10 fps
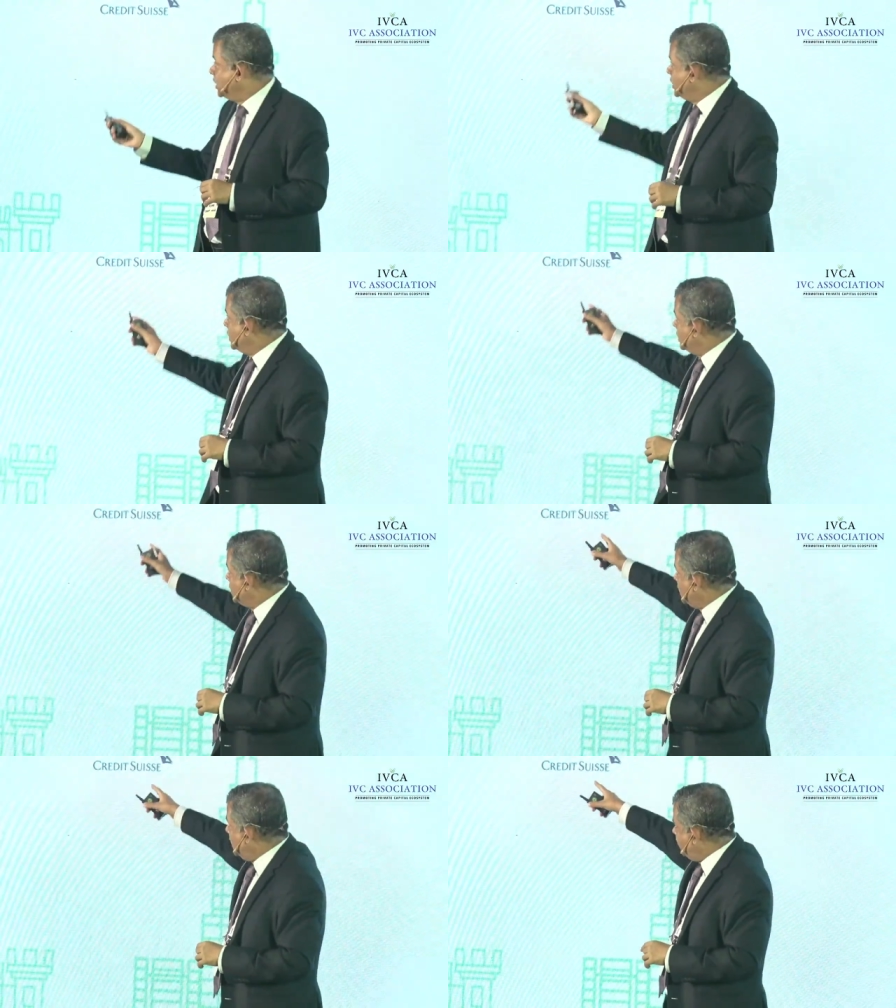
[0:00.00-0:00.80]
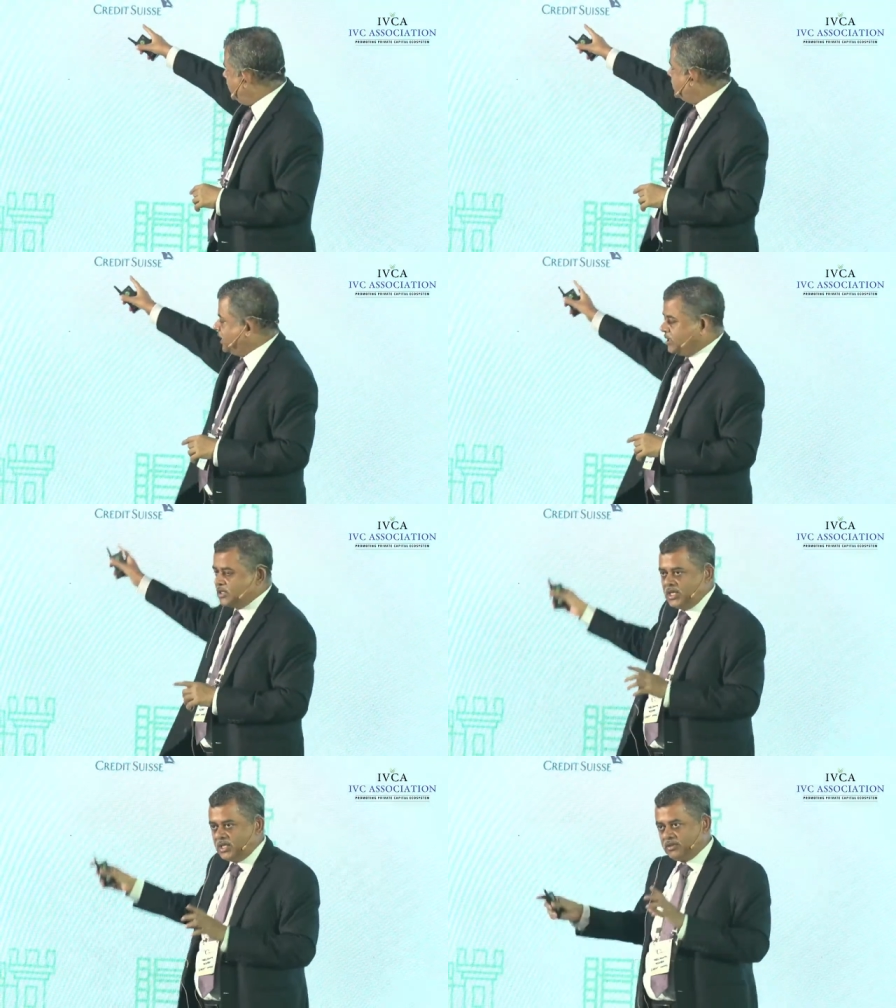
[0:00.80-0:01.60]
And what you see is
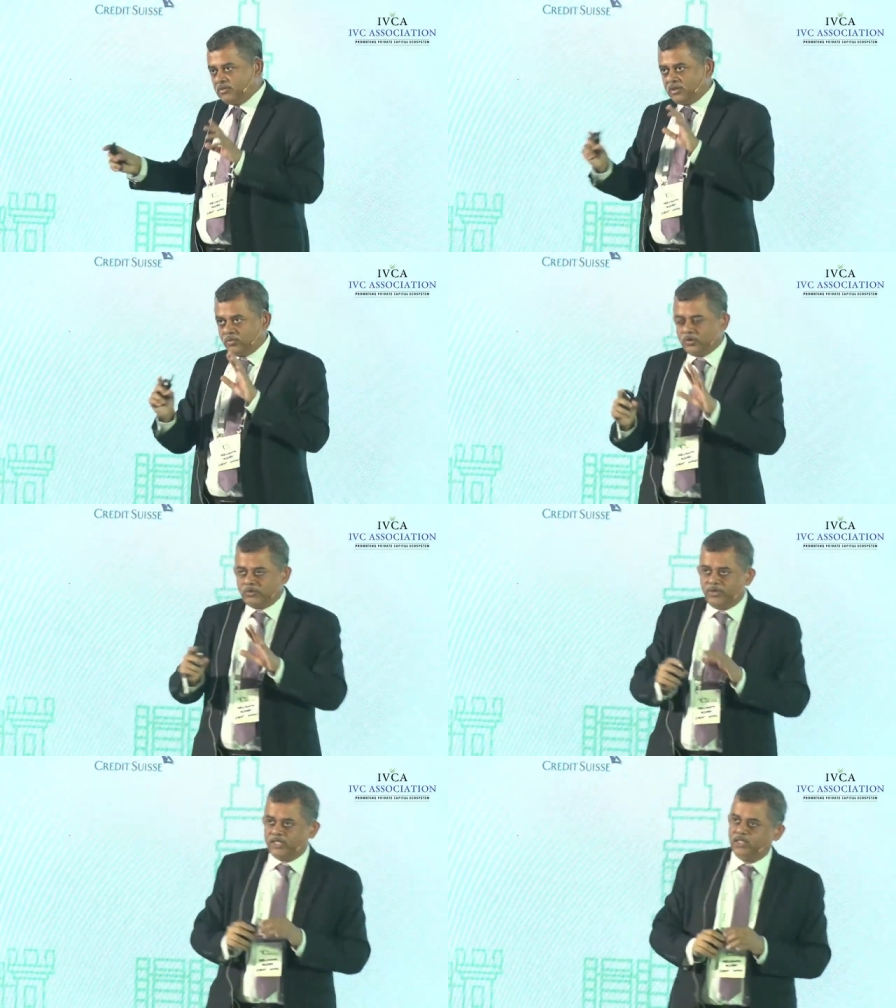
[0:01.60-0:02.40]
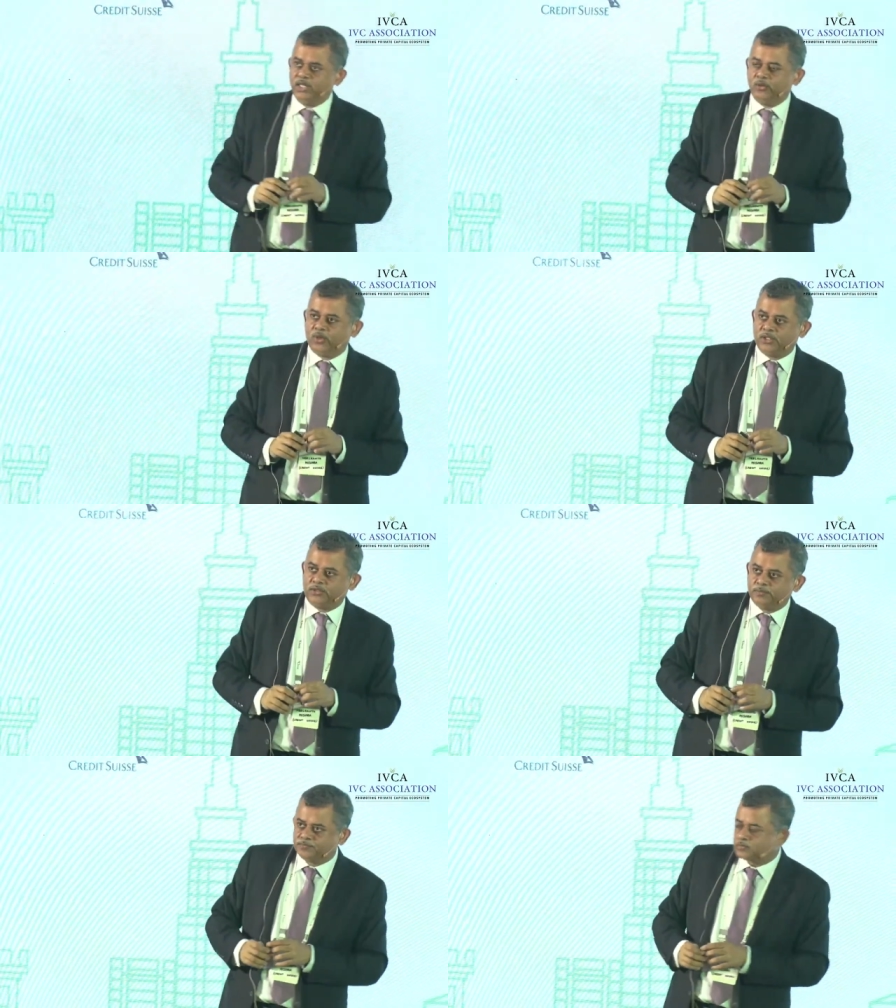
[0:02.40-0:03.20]
that those numbers are now at
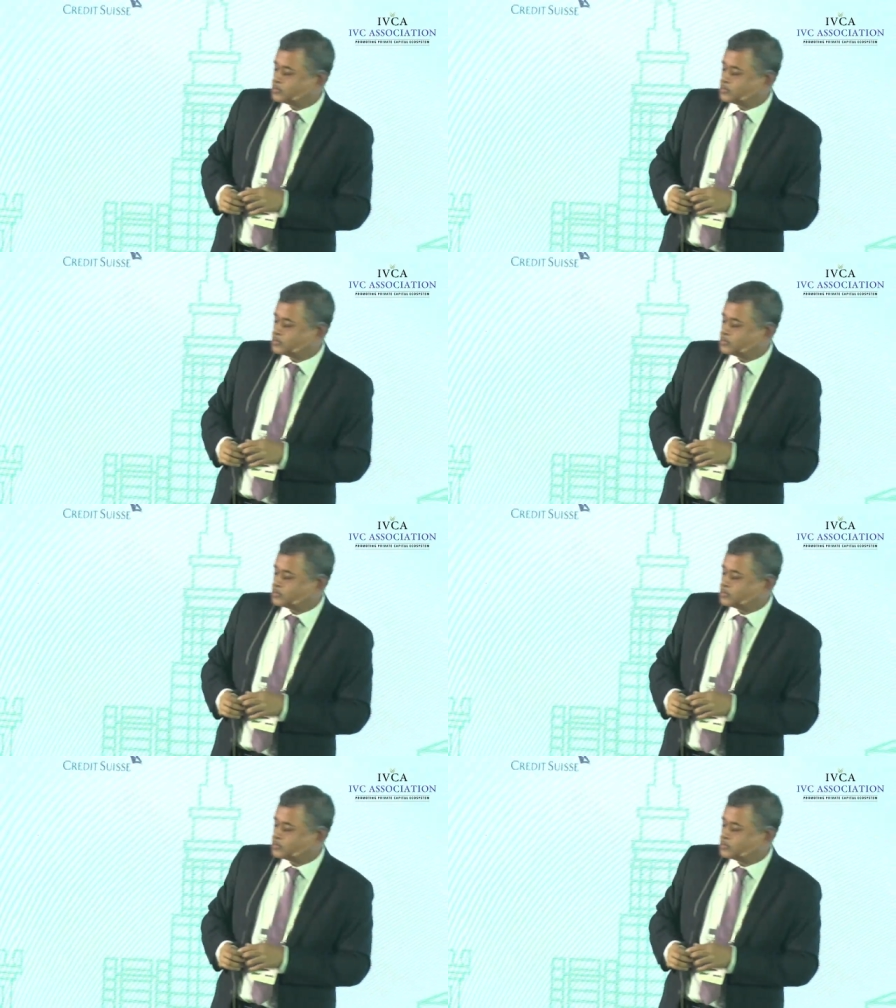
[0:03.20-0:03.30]
record